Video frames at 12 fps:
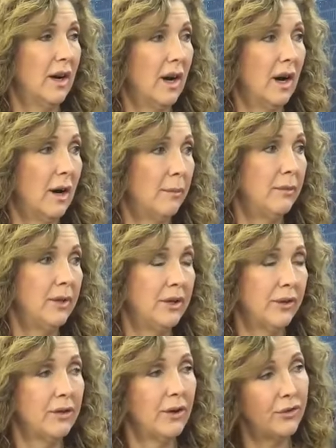mm-hmm. um, you
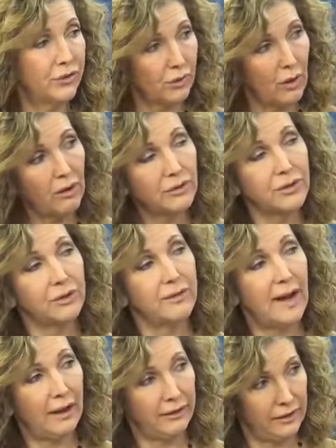know, those are also
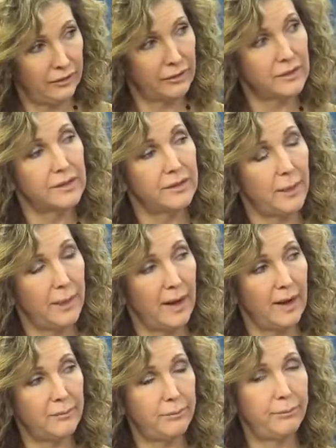values
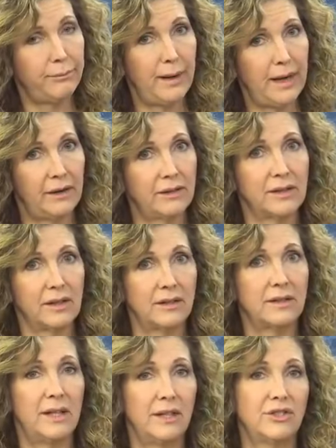that parents can
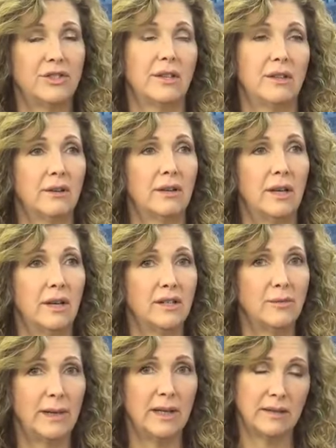teach to their
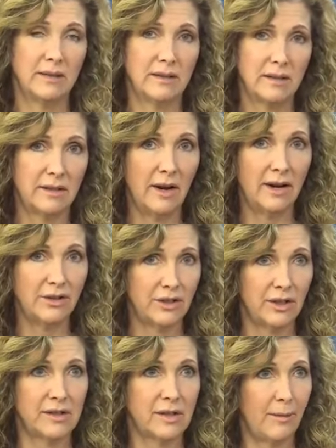kids because it's not
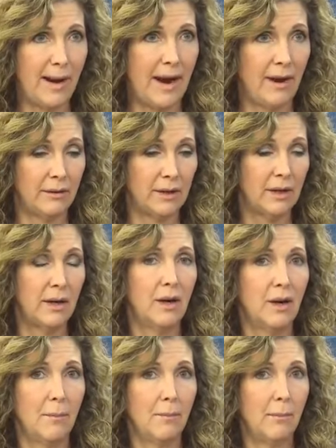just about
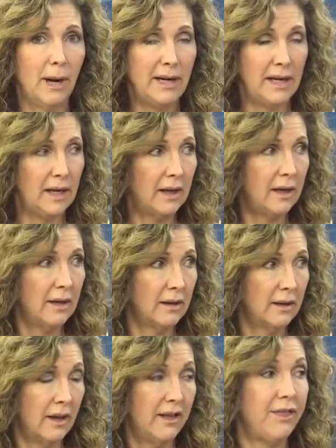money
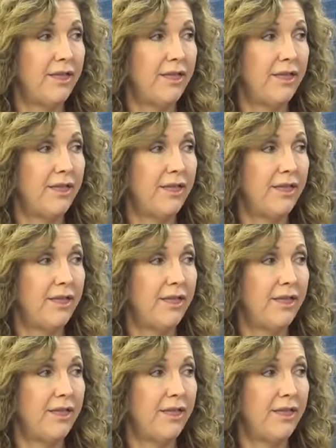and